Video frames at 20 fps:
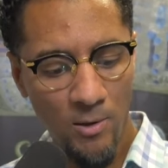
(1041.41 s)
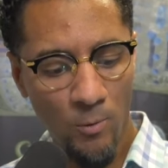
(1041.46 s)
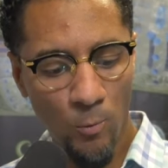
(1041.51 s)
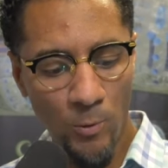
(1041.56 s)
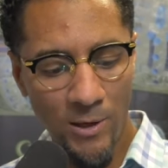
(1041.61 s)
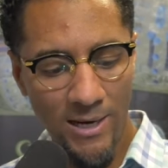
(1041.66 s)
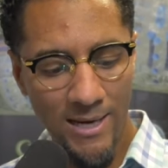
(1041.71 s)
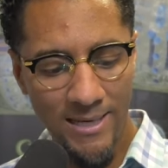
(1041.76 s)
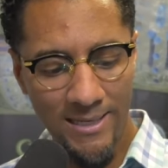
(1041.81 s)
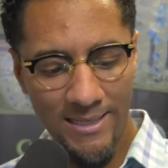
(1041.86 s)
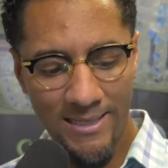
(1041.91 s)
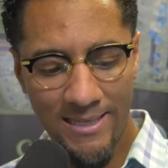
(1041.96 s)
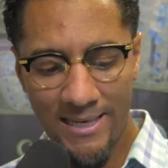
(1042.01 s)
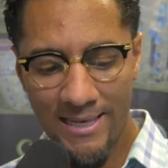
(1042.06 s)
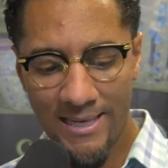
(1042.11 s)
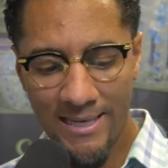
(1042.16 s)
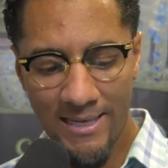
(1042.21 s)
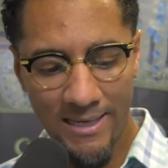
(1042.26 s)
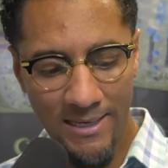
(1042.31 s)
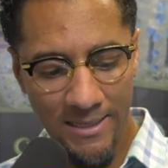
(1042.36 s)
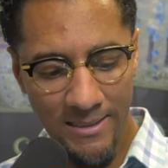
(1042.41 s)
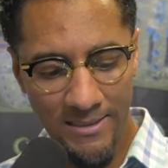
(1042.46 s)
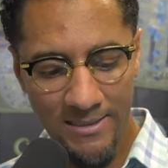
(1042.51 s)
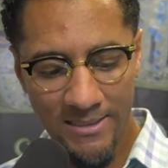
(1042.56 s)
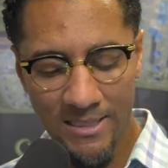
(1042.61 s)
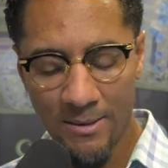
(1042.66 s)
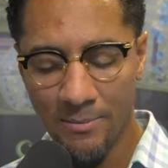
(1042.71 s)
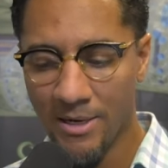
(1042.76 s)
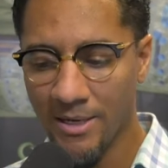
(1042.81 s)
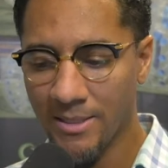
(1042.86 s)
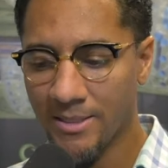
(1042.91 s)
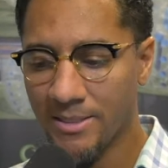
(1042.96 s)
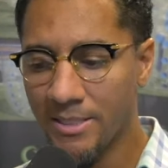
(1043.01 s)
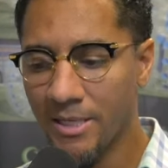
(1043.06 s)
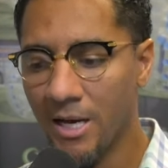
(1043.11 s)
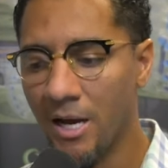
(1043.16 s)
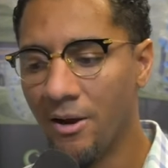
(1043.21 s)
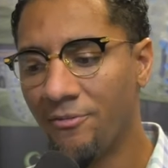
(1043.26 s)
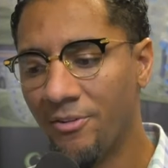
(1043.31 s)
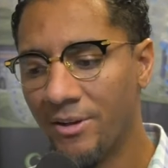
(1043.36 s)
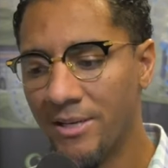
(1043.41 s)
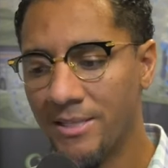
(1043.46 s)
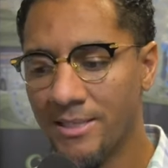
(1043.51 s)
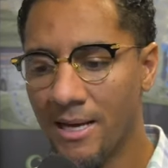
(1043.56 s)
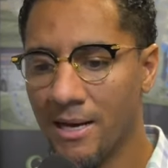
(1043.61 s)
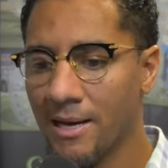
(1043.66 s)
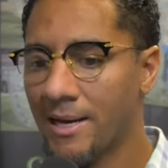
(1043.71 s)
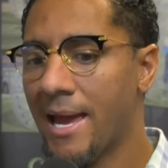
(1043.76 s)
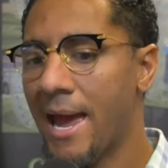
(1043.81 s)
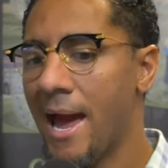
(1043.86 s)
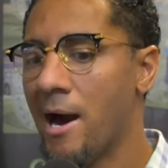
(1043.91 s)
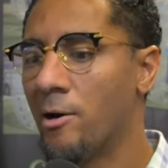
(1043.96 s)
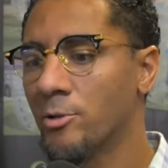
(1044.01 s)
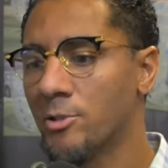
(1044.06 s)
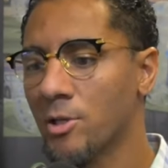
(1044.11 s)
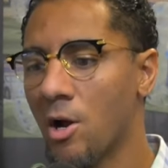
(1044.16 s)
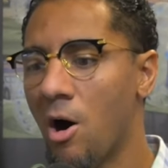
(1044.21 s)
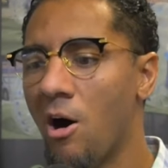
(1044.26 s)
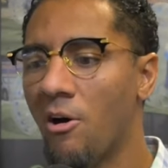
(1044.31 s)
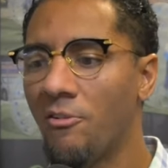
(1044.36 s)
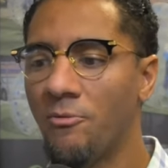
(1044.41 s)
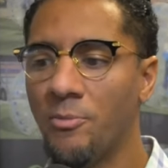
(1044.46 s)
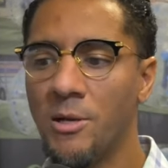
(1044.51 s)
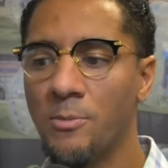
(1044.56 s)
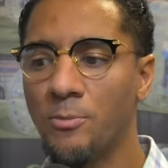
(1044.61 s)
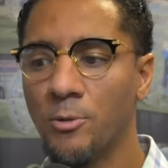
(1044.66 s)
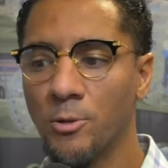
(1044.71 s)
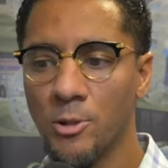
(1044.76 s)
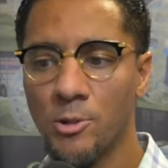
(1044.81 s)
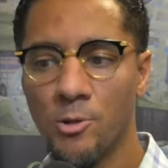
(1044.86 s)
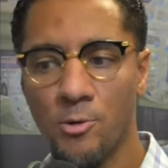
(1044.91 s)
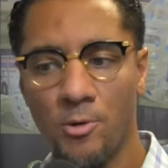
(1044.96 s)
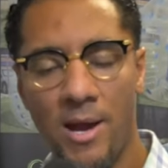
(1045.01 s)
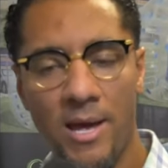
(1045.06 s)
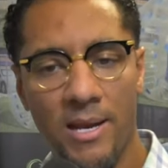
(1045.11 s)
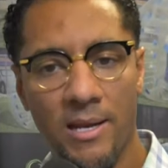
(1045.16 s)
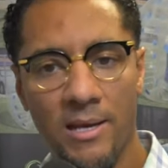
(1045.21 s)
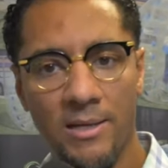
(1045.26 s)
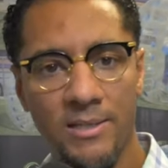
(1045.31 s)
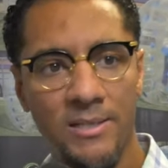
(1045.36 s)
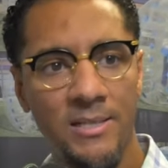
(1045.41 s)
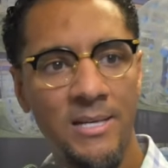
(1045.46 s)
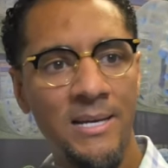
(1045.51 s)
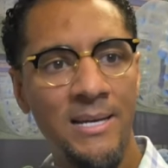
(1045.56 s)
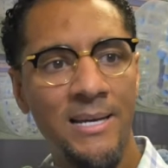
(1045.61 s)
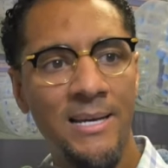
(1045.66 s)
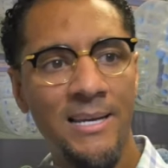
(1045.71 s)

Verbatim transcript: with getting some of the toughest accounts off people's credit